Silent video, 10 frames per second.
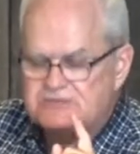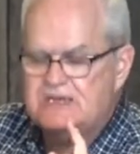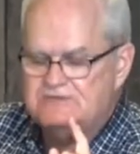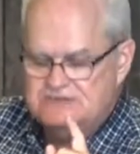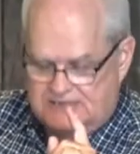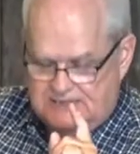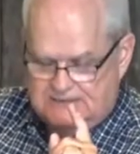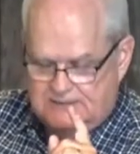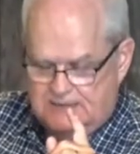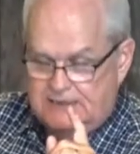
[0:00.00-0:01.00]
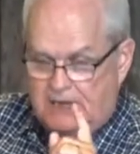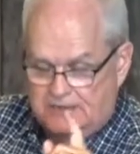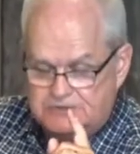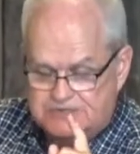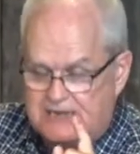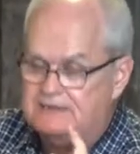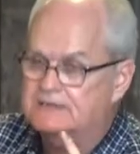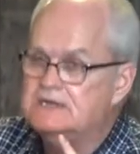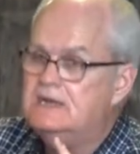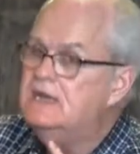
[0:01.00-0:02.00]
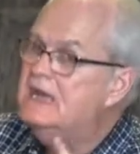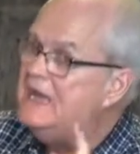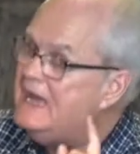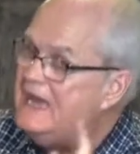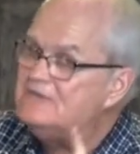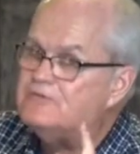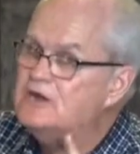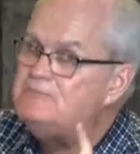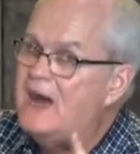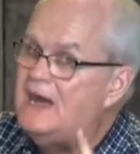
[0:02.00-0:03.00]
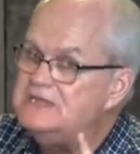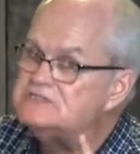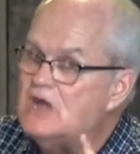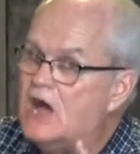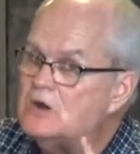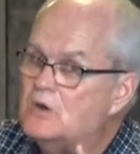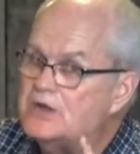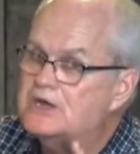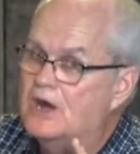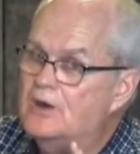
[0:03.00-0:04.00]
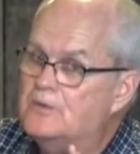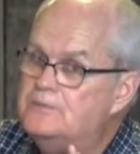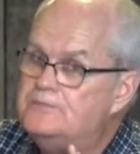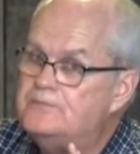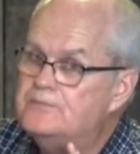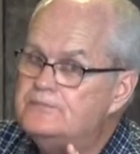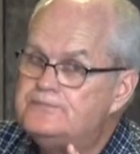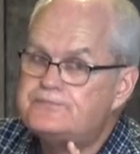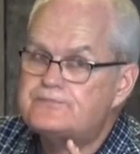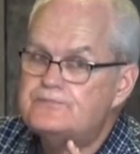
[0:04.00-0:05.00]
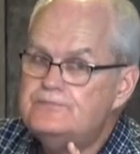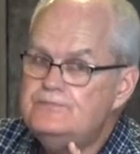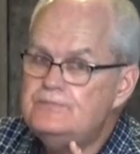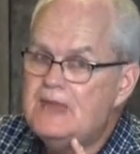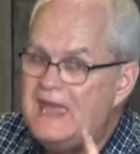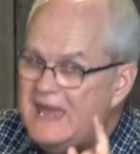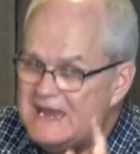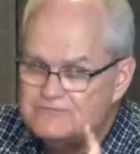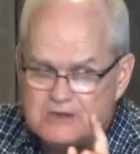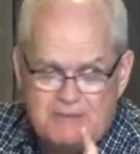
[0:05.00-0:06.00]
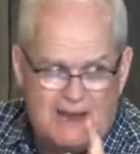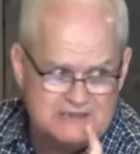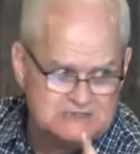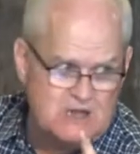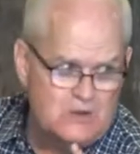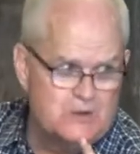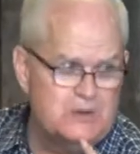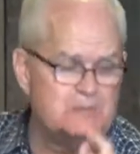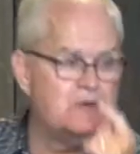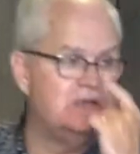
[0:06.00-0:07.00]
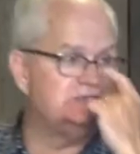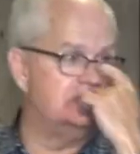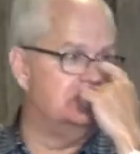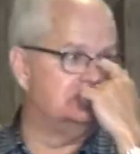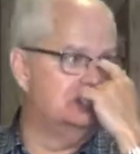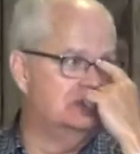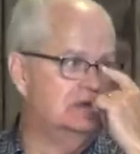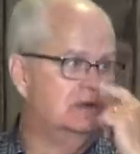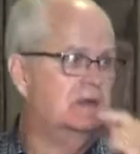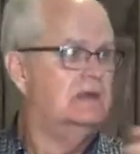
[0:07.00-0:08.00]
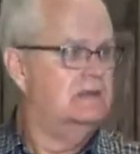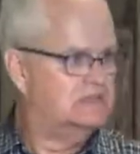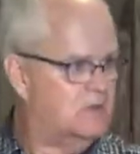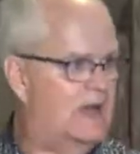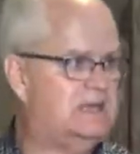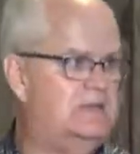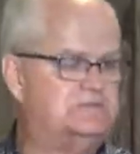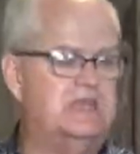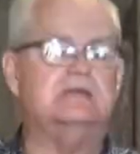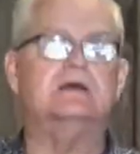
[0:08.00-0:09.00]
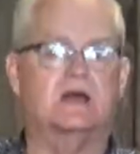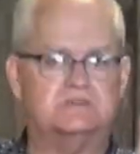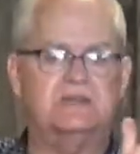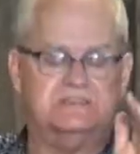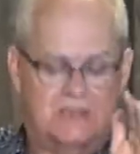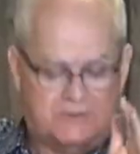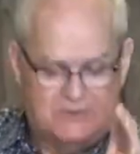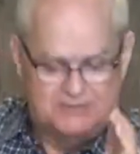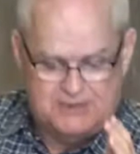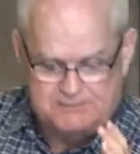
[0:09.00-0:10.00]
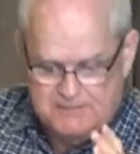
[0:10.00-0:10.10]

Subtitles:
17, and I understand this, everybody's not going to go. Everybody's not going to embrace this. That's why I keep saying God's raising up a remnant.